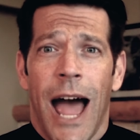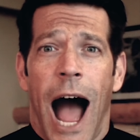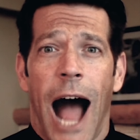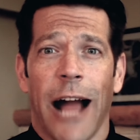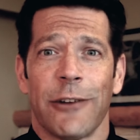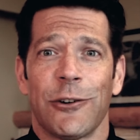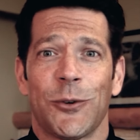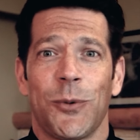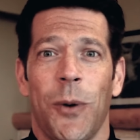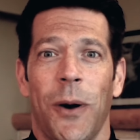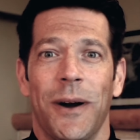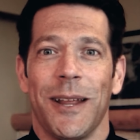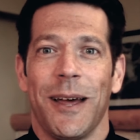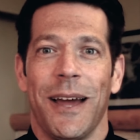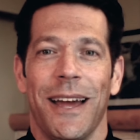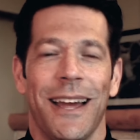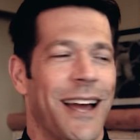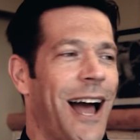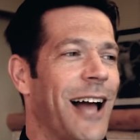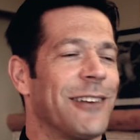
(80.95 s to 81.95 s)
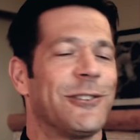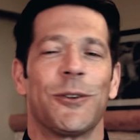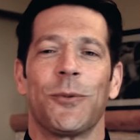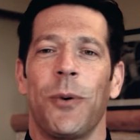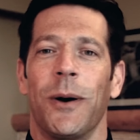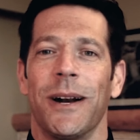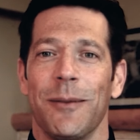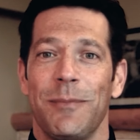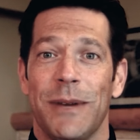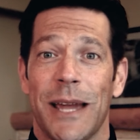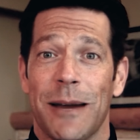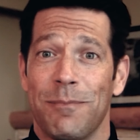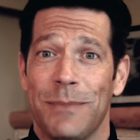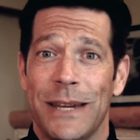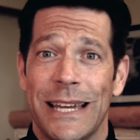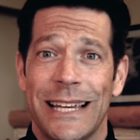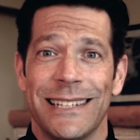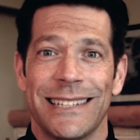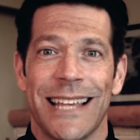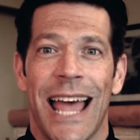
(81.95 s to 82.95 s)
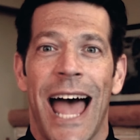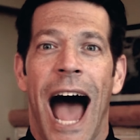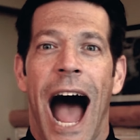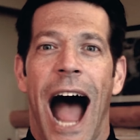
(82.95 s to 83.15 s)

I just want to be at peace.